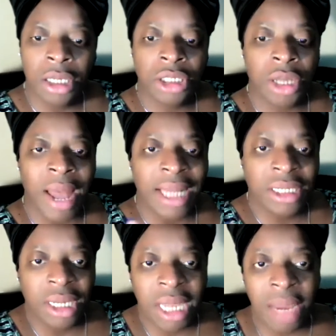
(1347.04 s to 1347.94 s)
So I
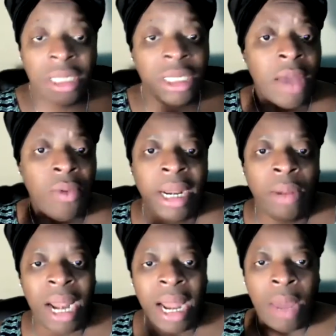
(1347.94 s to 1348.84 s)
took care of business. Now, when,
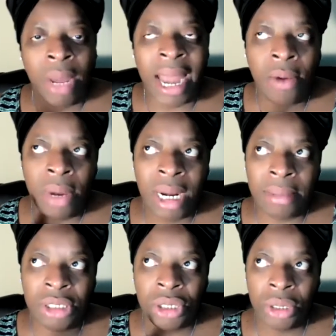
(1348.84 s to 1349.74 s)
when, I, when I went
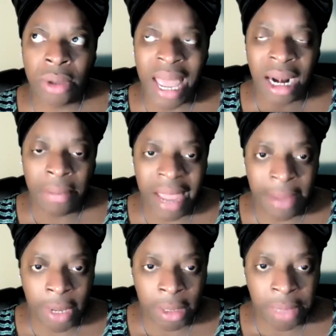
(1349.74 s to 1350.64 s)
up to
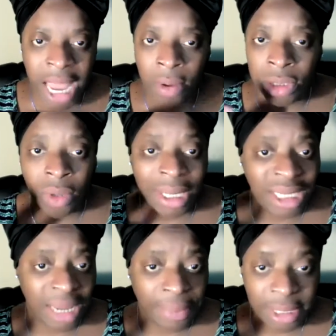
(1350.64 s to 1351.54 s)
Alabama, I was only
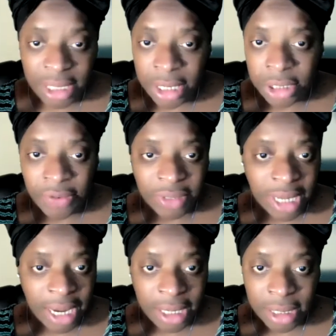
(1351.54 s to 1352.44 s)
10% service
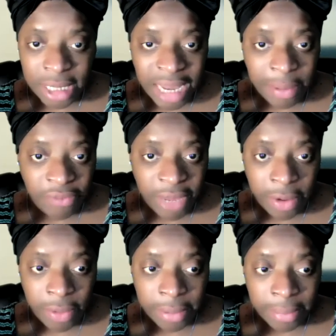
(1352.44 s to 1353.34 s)
connected disabled
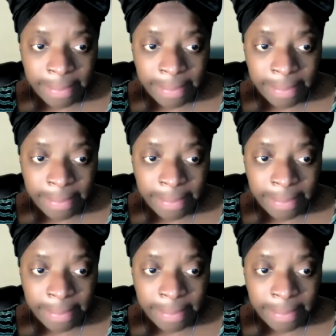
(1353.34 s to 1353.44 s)
veteran.